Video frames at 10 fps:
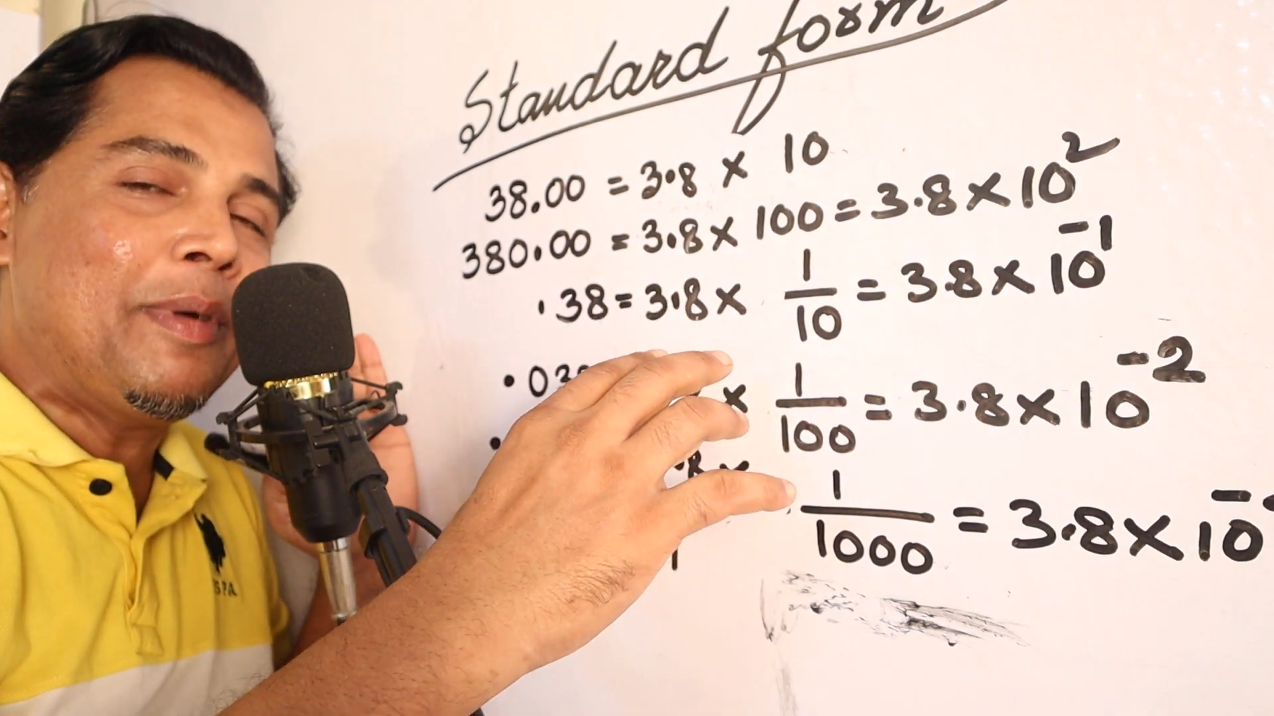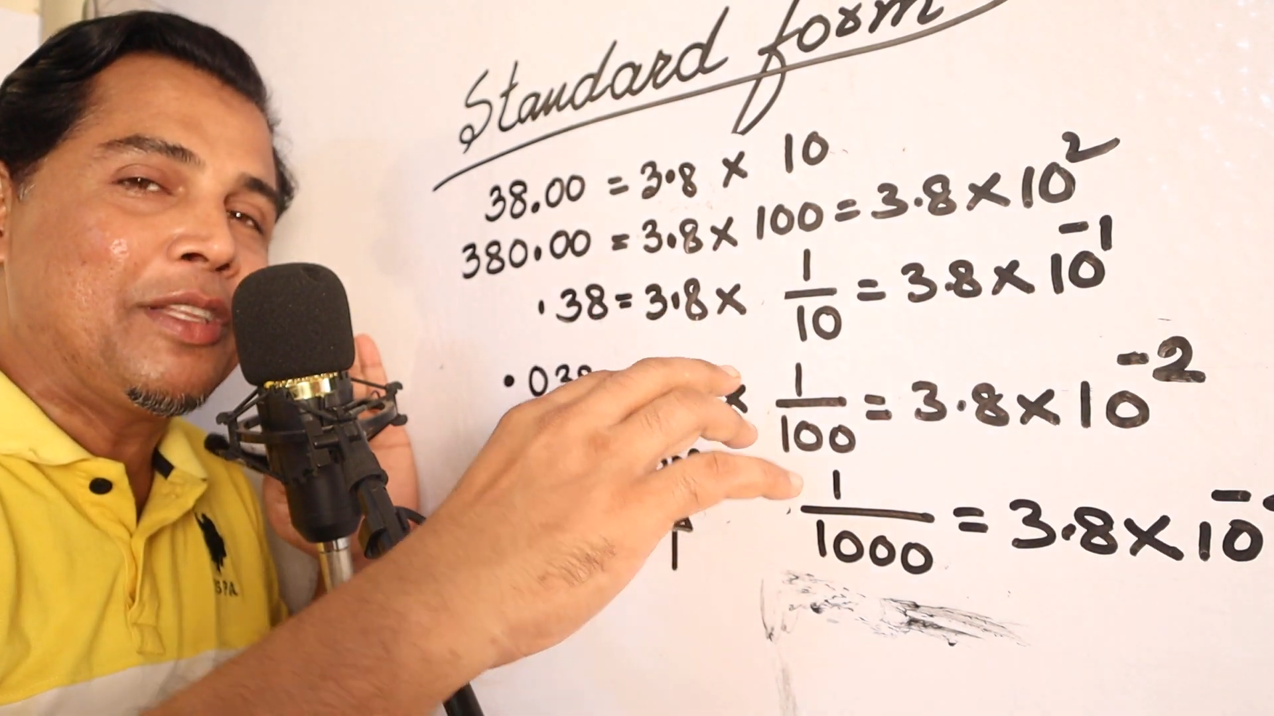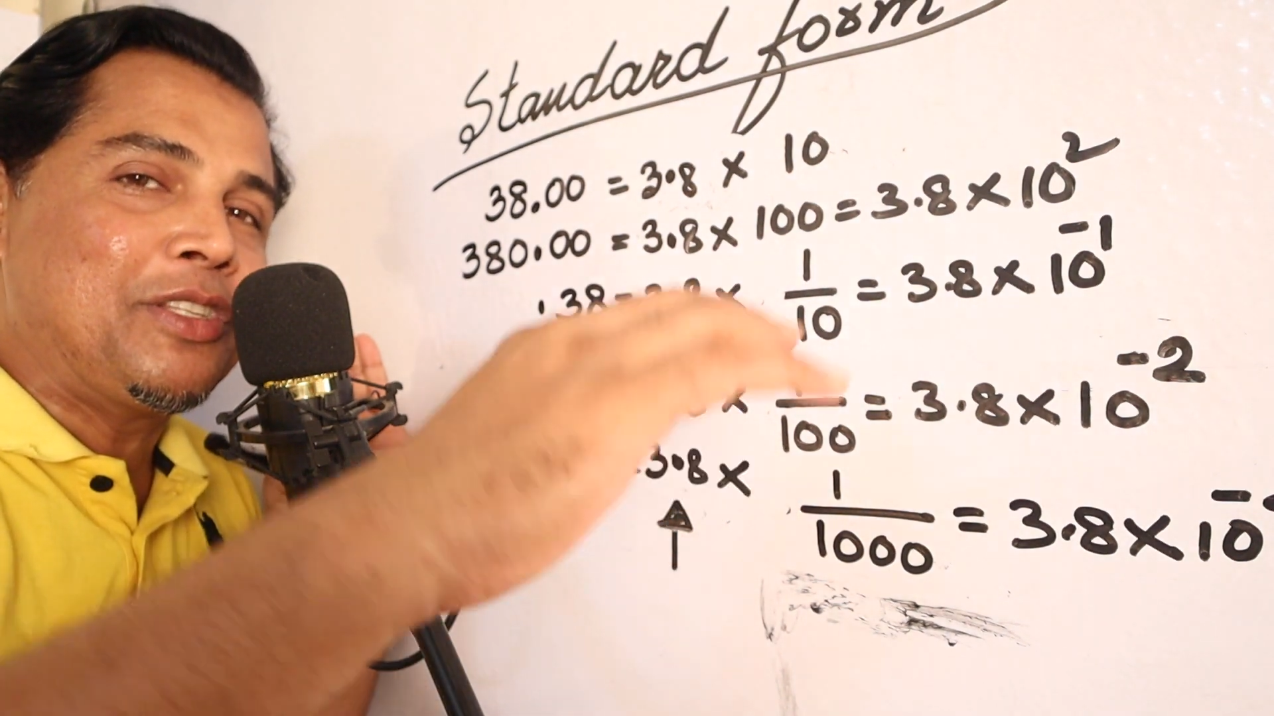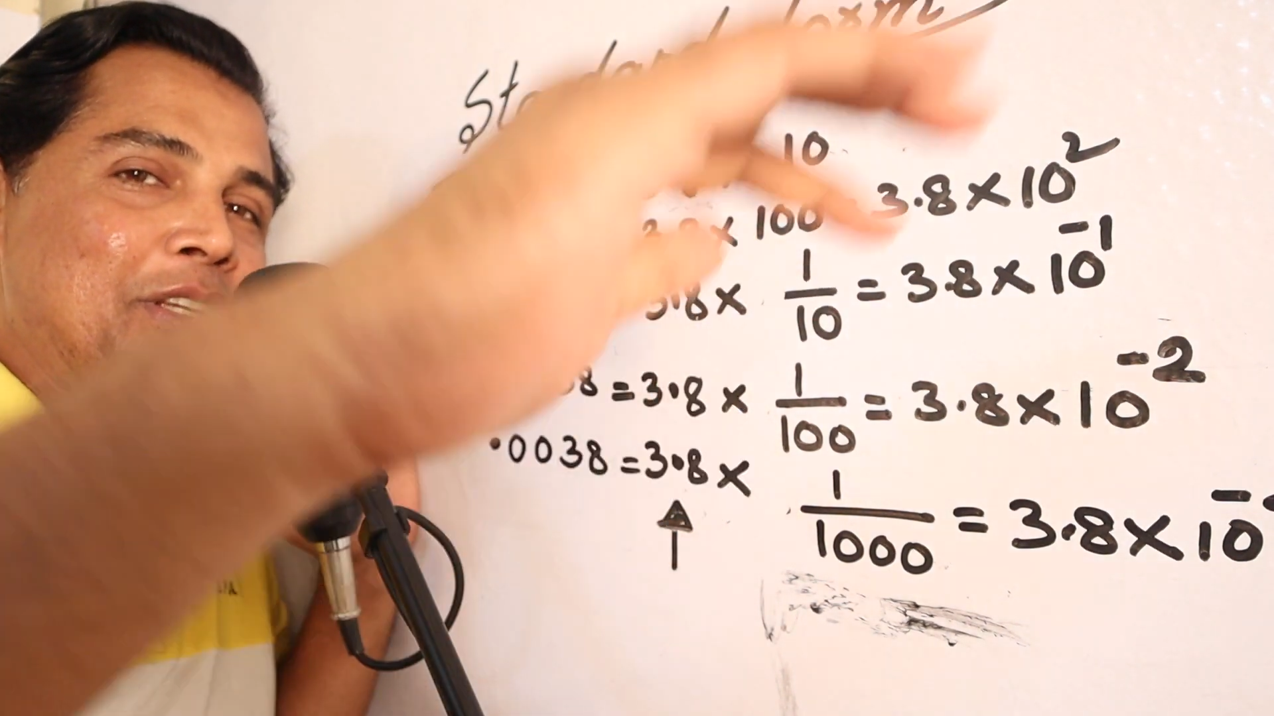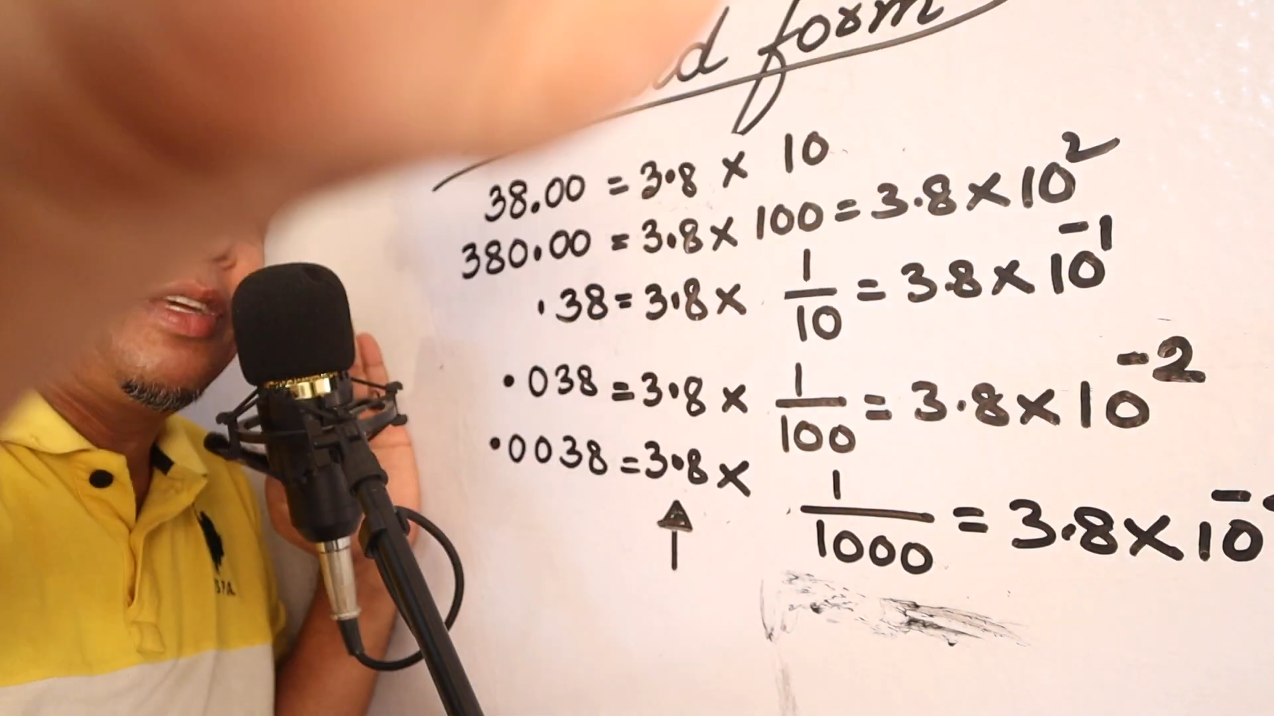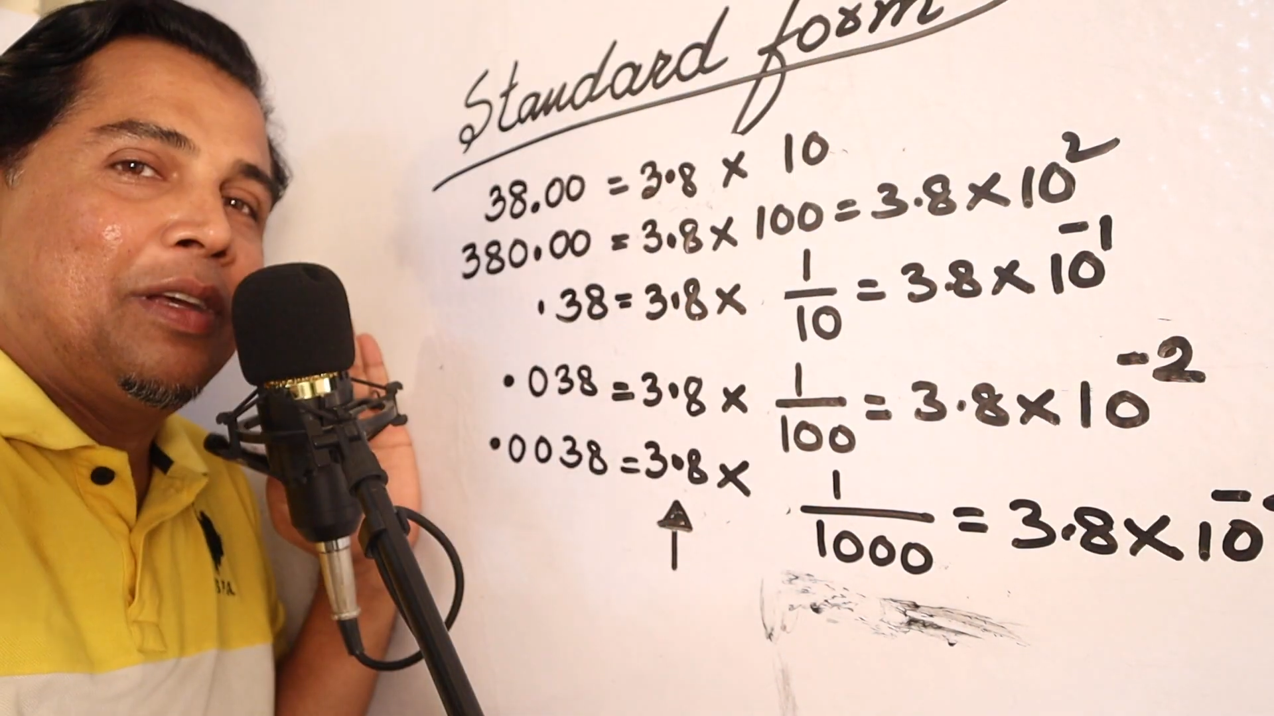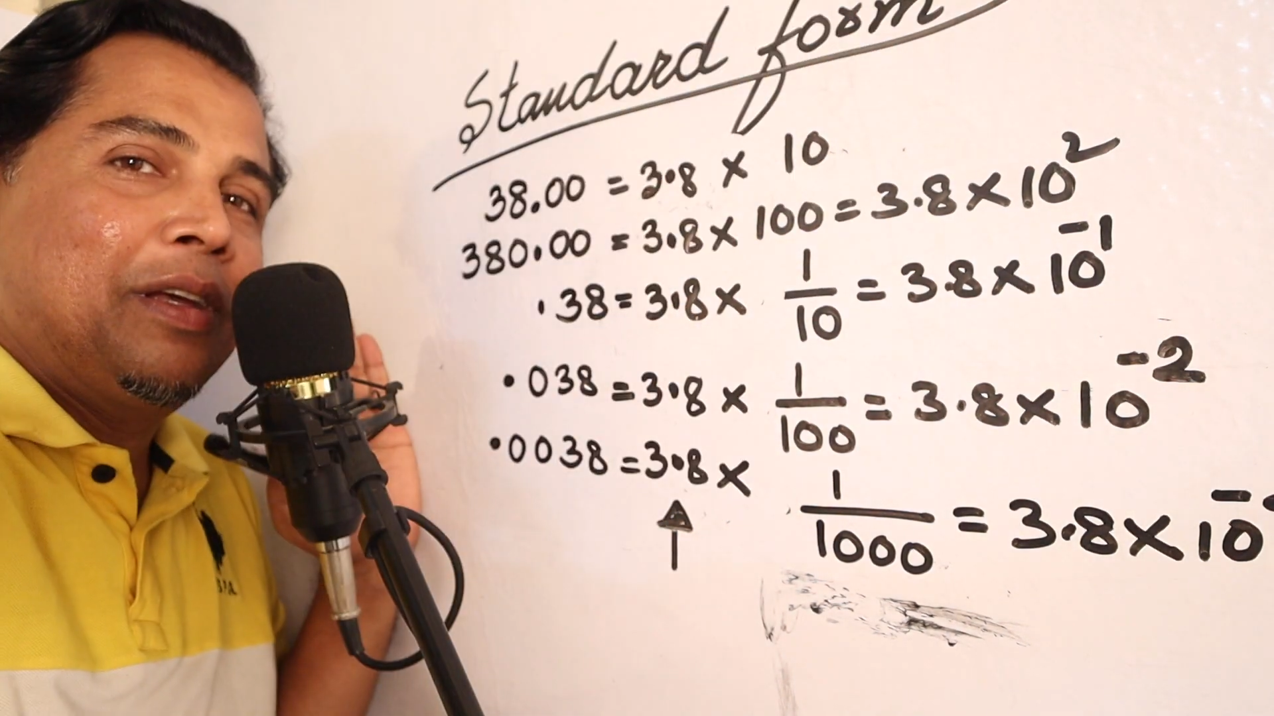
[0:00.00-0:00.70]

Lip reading: much.